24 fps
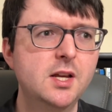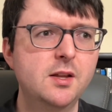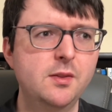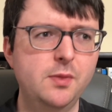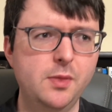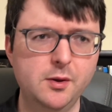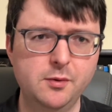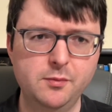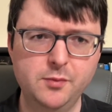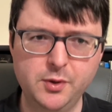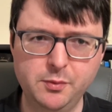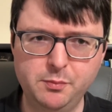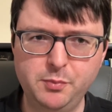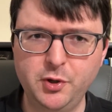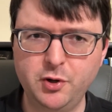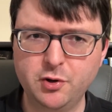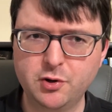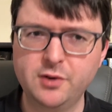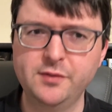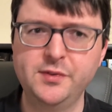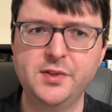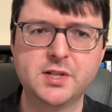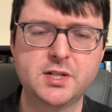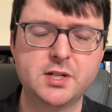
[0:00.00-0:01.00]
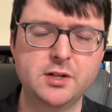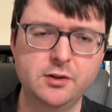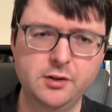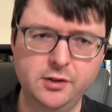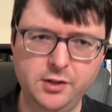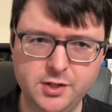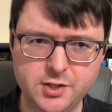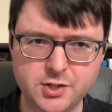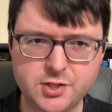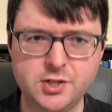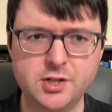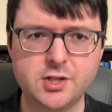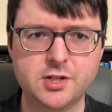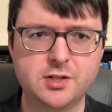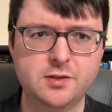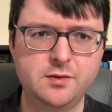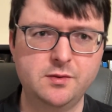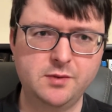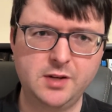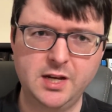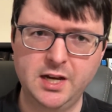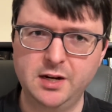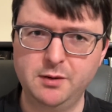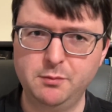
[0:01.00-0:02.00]
the bulk of the serial is just
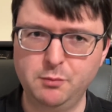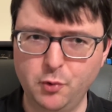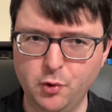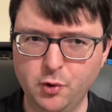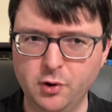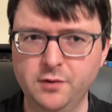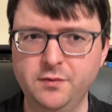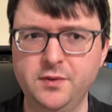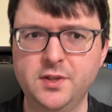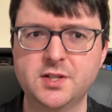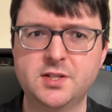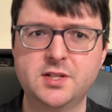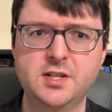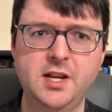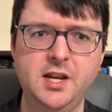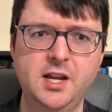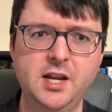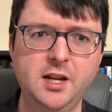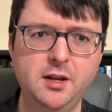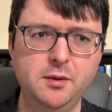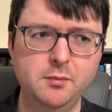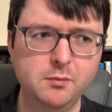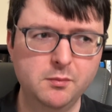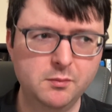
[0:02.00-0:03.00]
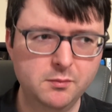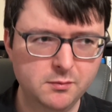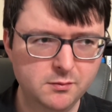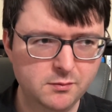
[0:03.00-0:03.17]
kind of more of the same.